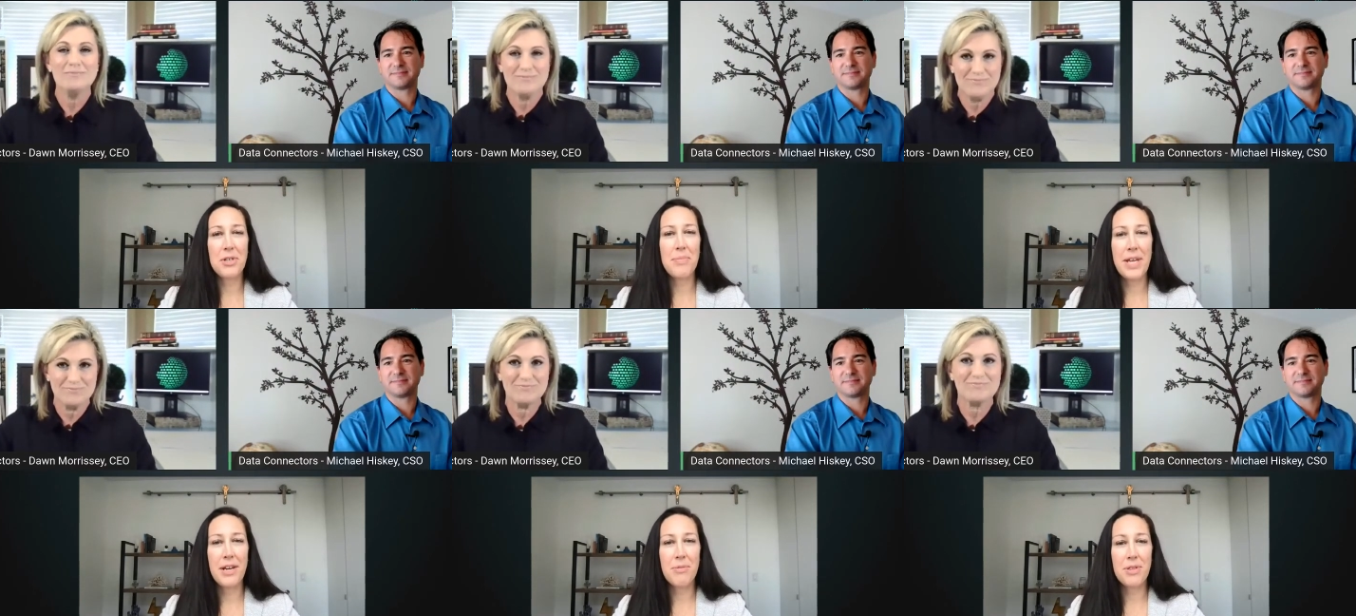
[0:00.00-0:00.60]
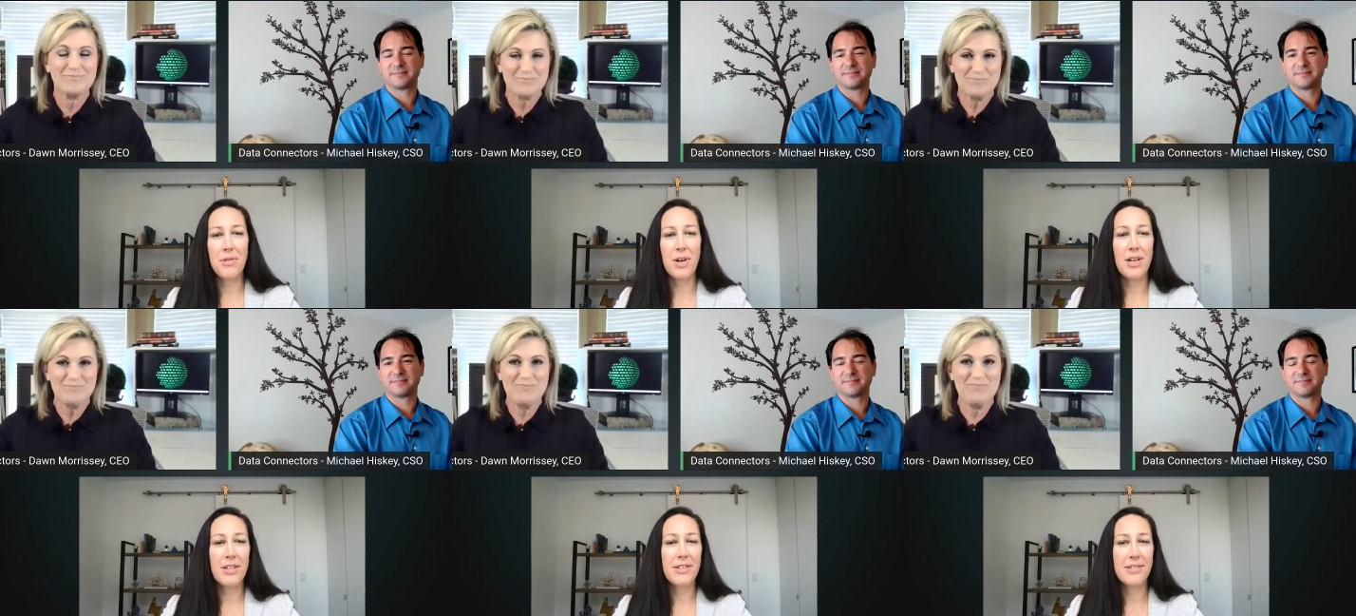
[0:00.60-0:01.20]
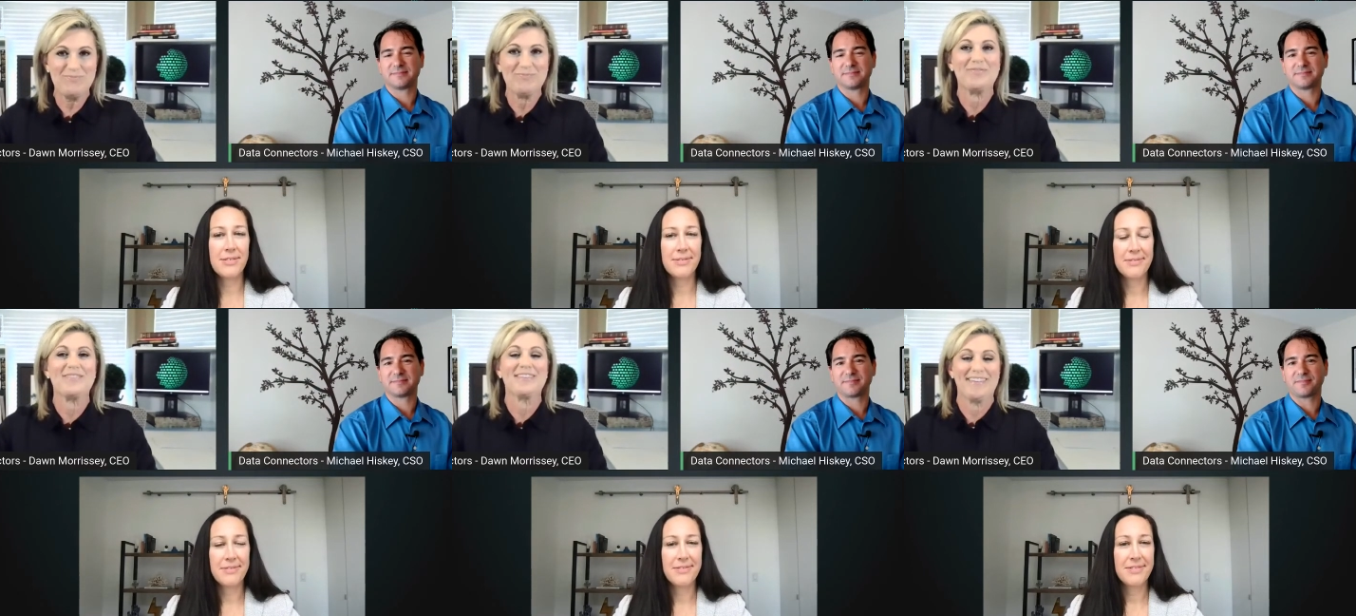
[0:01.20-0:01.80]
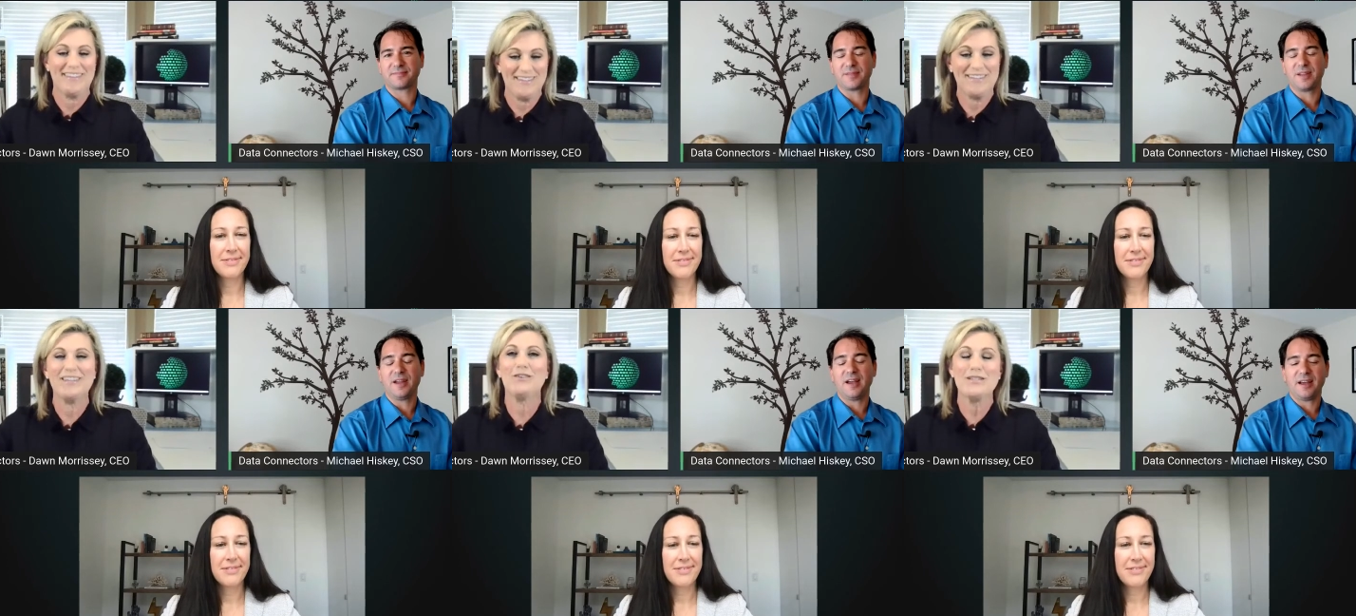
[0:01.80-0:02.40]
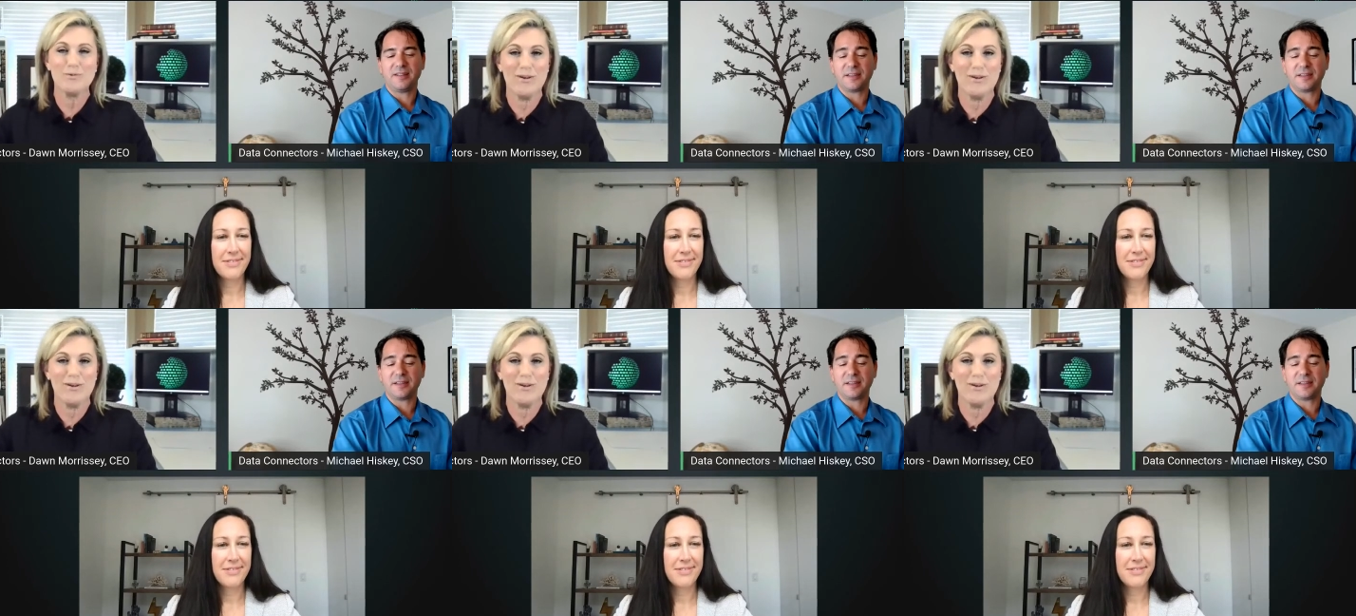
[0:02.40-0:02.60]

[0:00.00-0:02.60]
Speaker 1: be here with you all.
Speaker 2: You and as